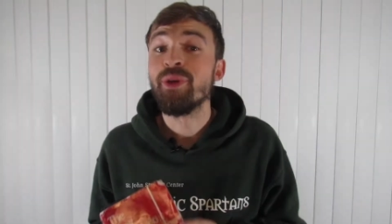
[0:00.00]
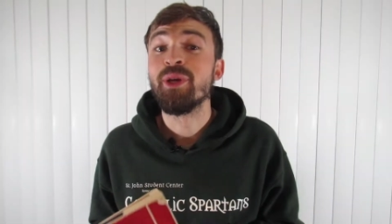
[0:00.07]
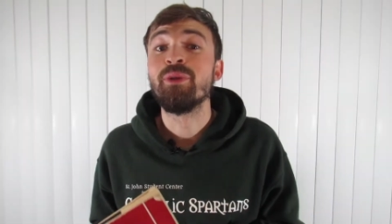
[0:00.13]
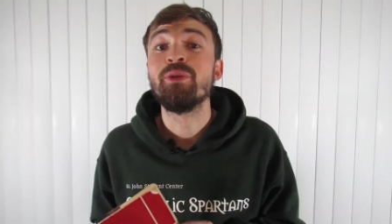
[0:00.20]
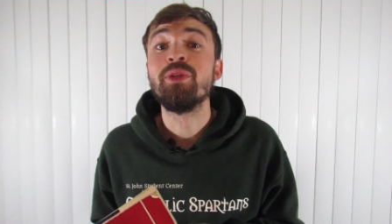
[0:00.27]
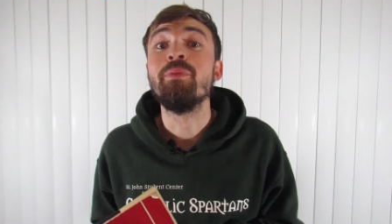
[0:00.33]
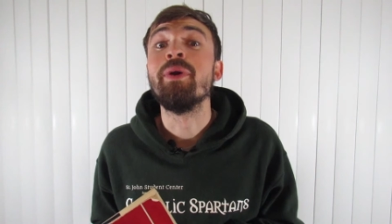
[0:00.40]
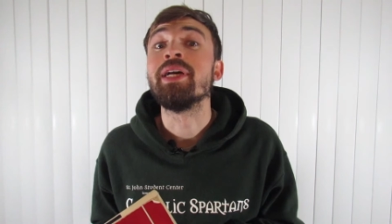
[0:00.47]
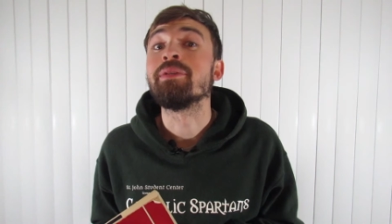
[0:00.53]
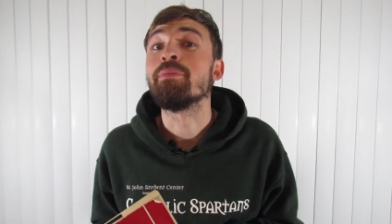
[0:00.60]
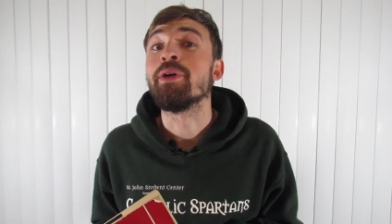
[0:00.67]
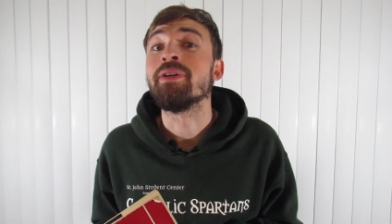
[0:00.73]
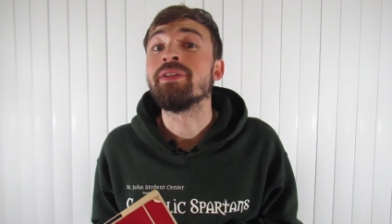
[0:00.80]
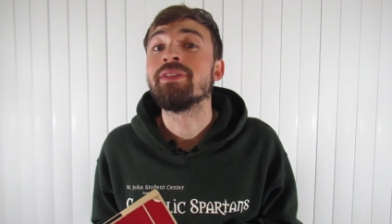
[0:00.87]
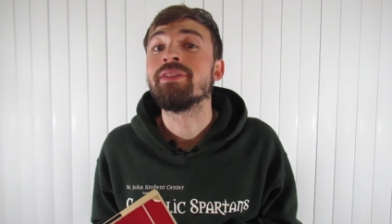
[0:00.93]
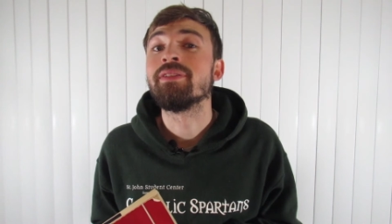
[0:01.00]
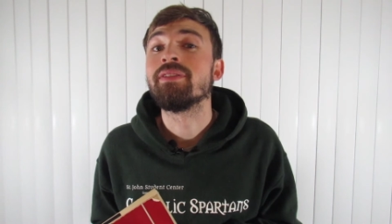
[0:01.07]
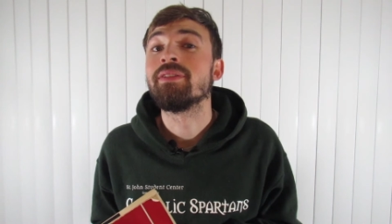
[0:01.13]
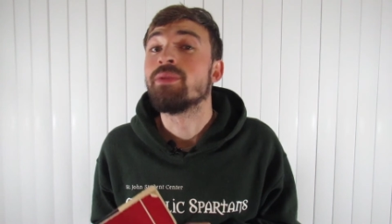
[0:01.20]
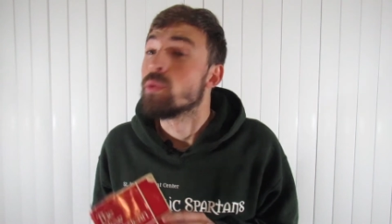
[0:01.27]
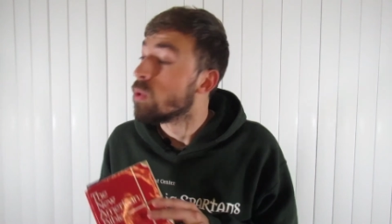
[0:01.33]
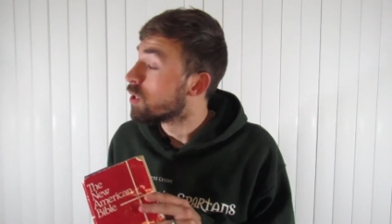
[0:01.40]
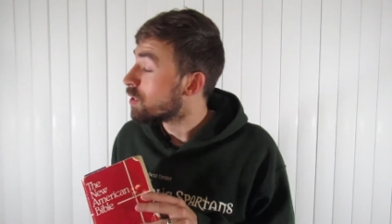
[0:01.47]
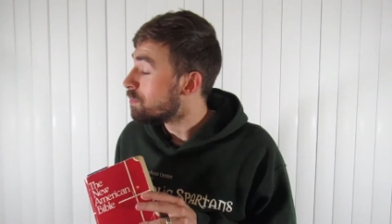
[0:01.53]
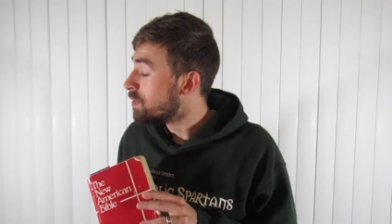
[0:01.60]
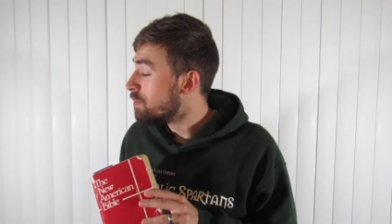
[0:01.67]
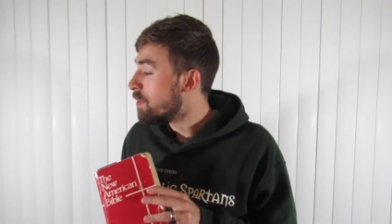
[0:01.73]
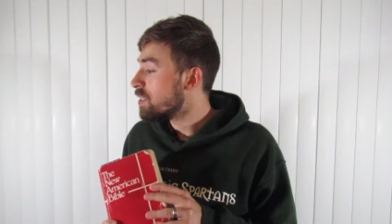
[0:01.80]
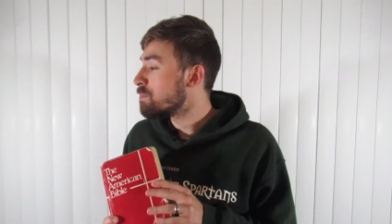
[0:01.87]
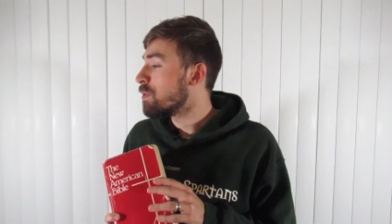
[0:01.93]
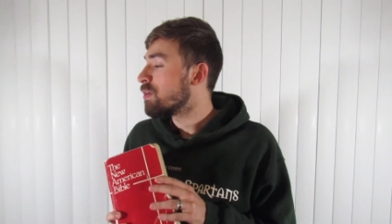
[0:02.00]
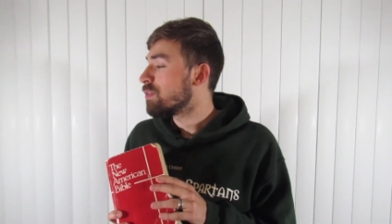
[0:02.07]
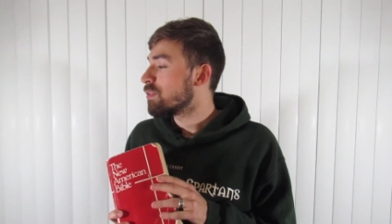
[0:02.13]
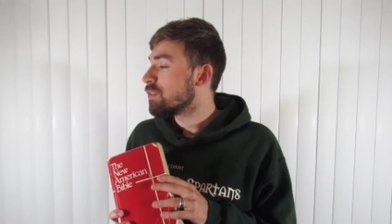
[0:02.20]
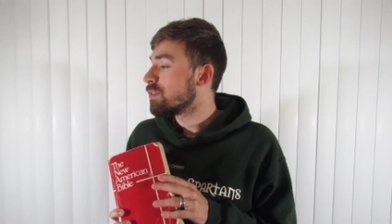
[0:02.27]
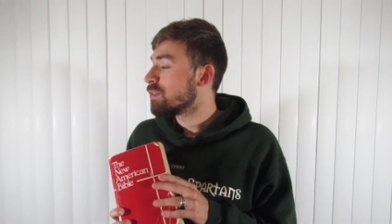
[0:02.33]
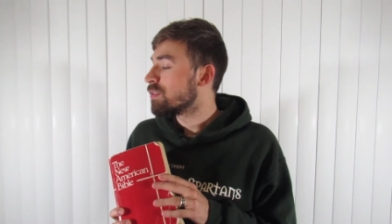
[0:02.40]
we go to the best part. What could be the best part?